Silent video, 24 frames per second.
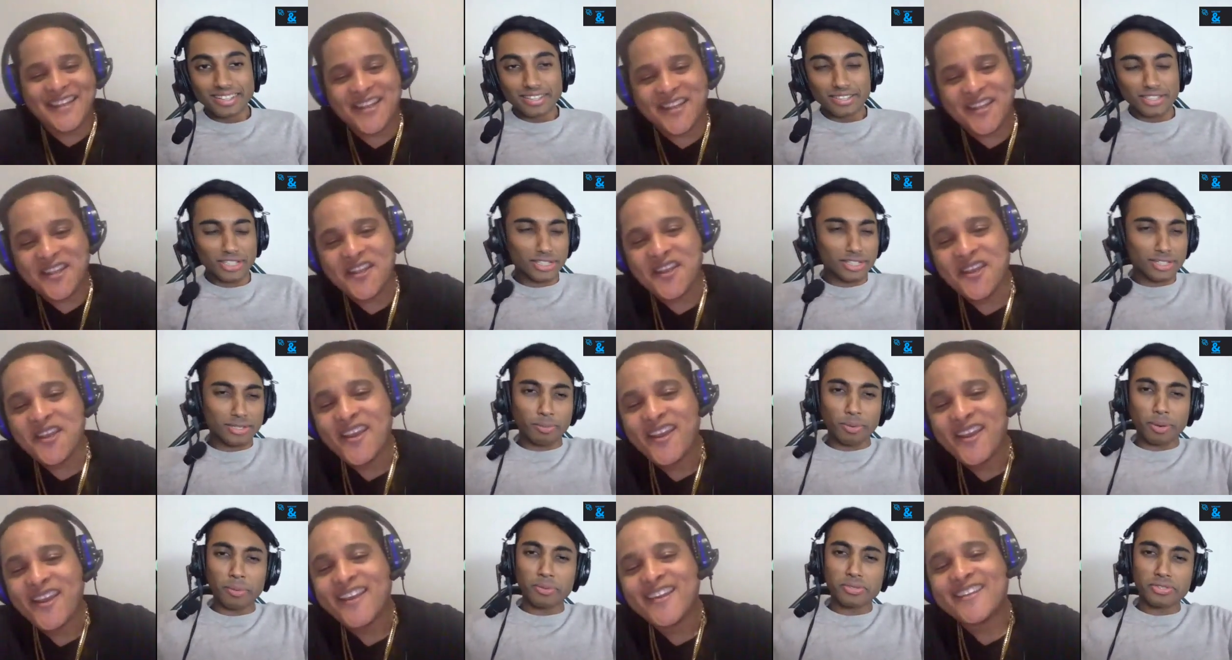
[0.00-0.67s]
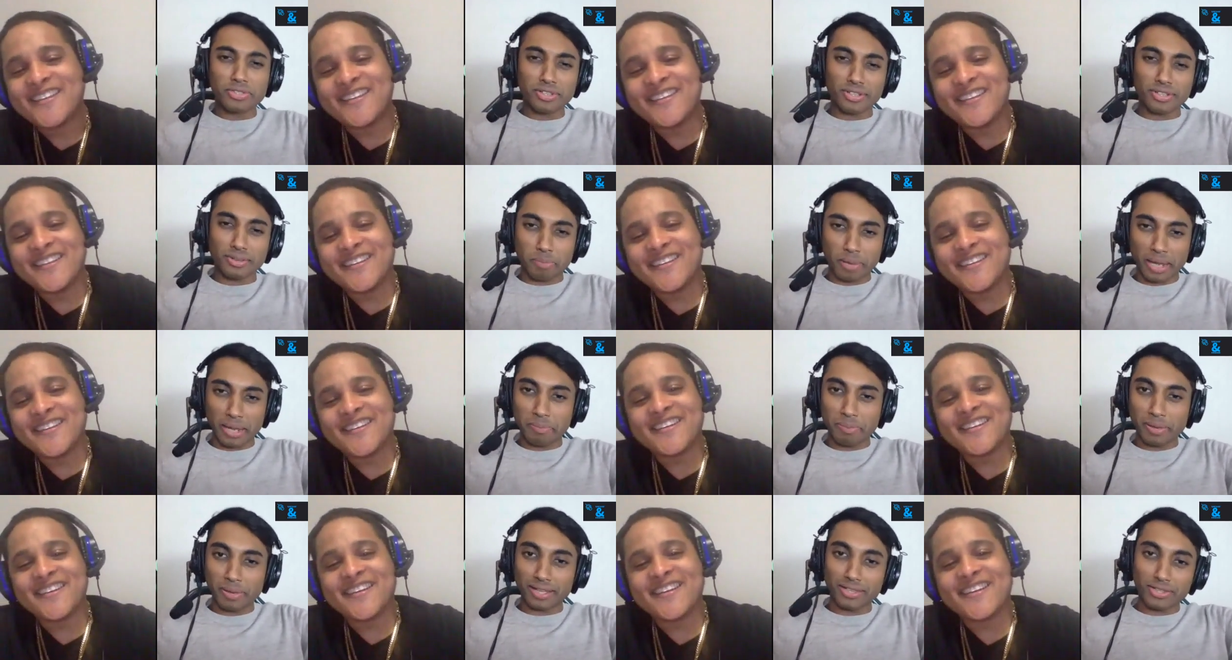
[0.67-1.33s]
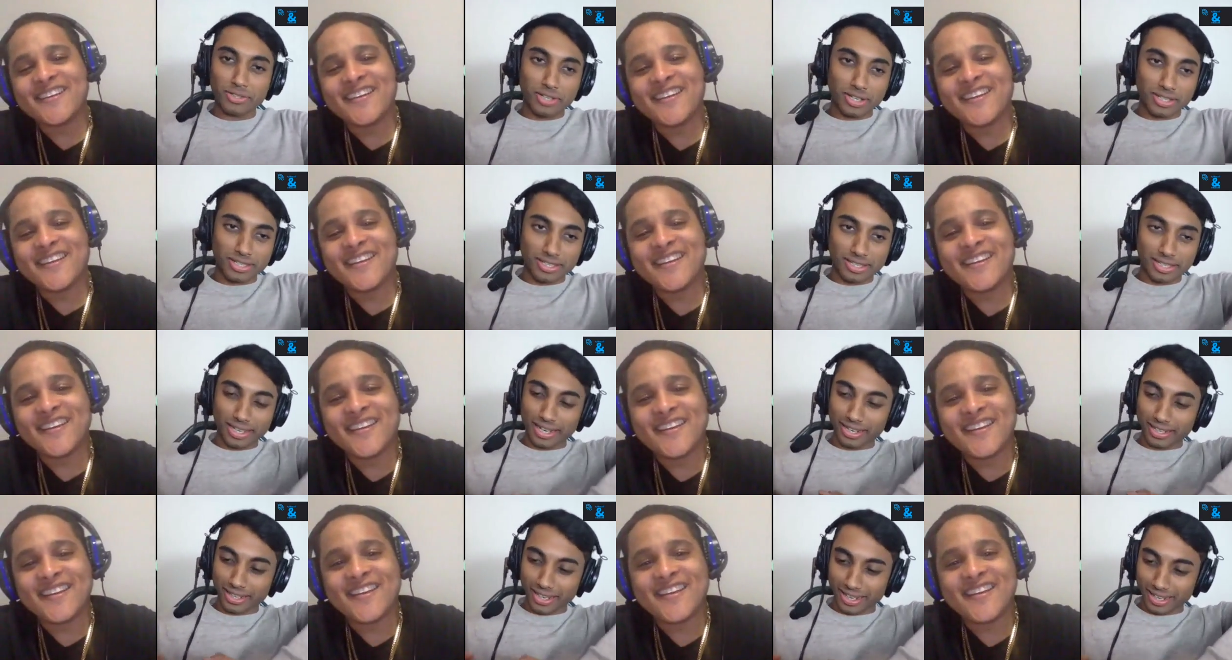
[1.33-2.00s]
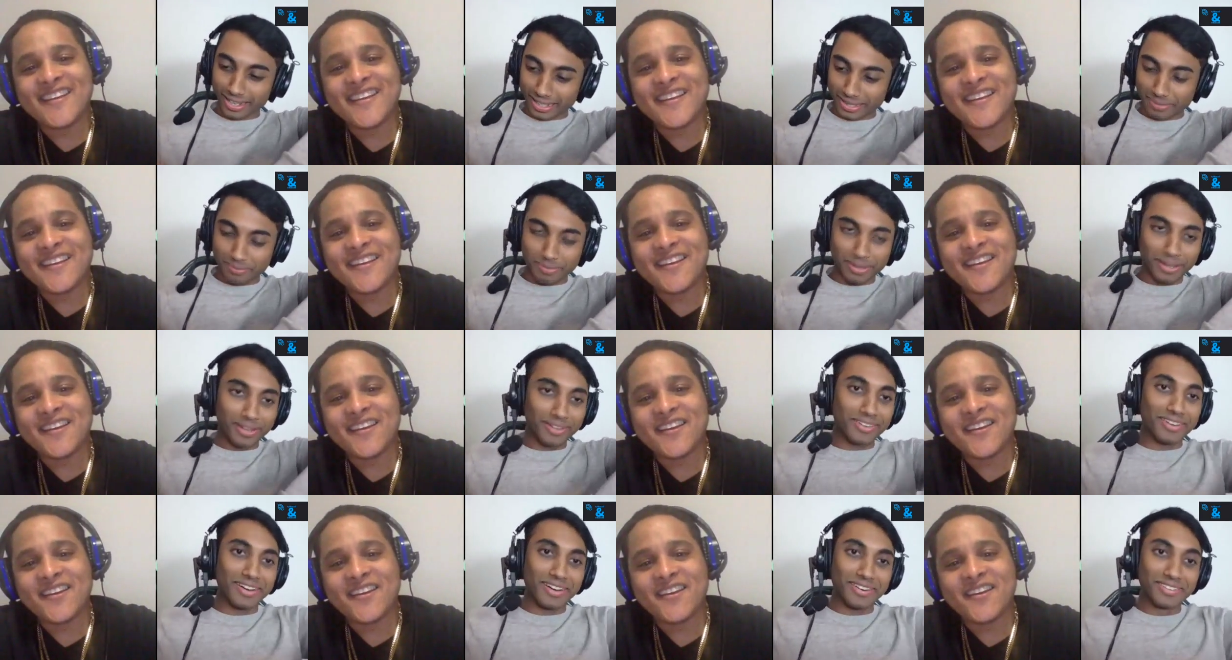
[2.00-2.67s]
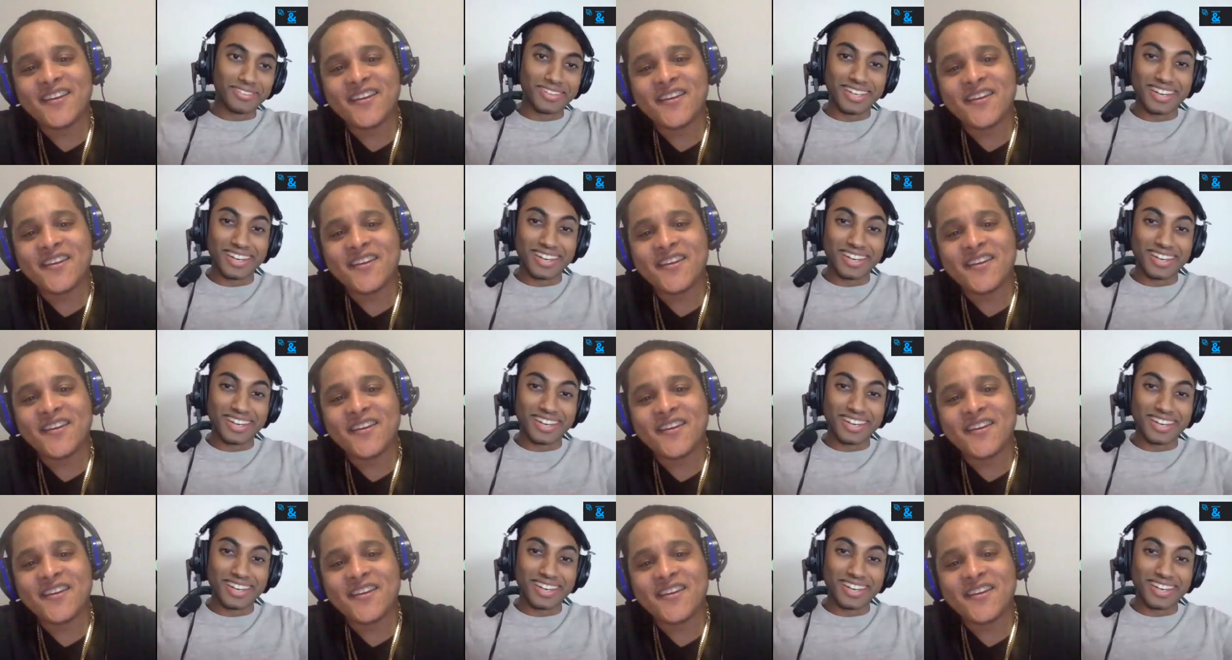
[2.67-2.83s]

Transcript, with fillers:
Speaker 1: Just what was your PayPal address again? I got an email. You know,